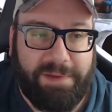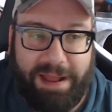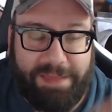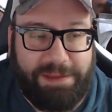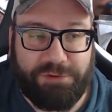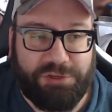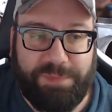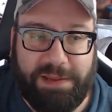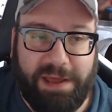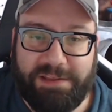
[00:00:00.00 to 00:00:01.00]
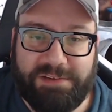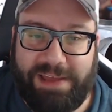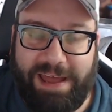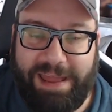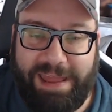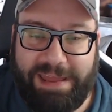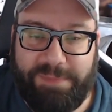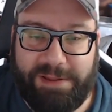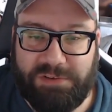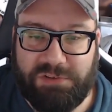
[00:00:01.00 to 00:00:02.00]
I think it was just because I had
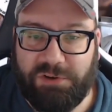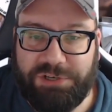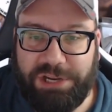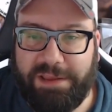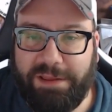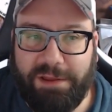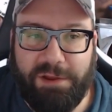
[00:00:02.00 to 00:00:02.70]
been searching